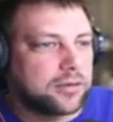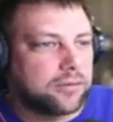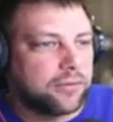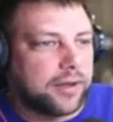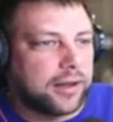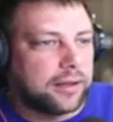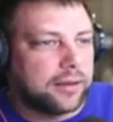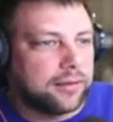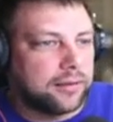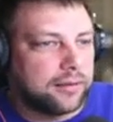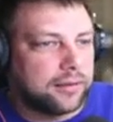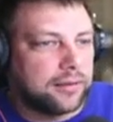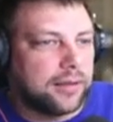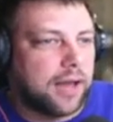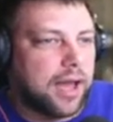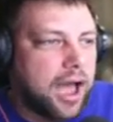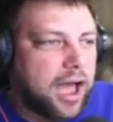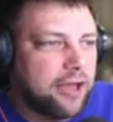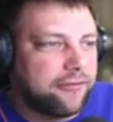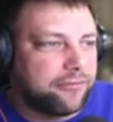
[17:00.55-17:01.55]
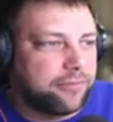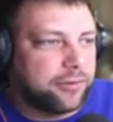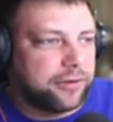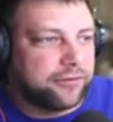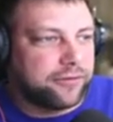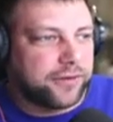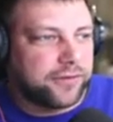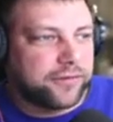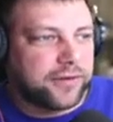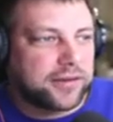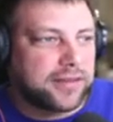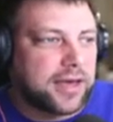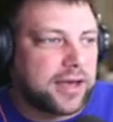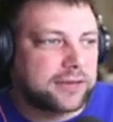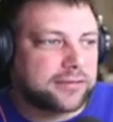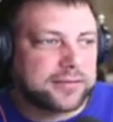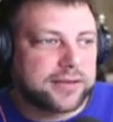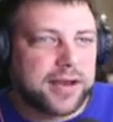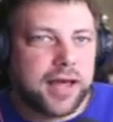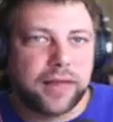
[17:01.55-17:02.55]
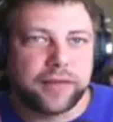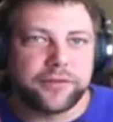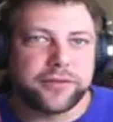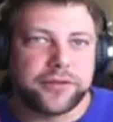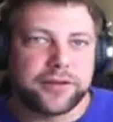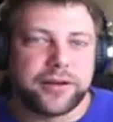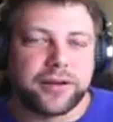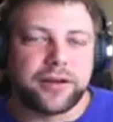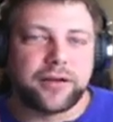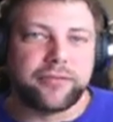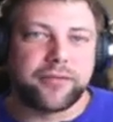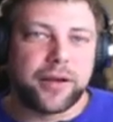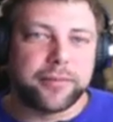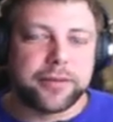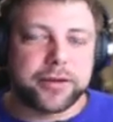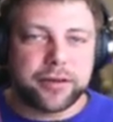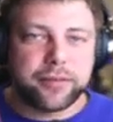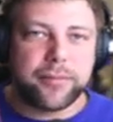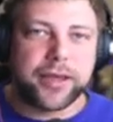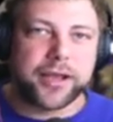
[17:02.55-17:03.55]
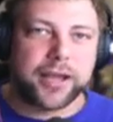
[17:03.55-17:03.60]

Well, I've put $50,000 in here. If I'm going to make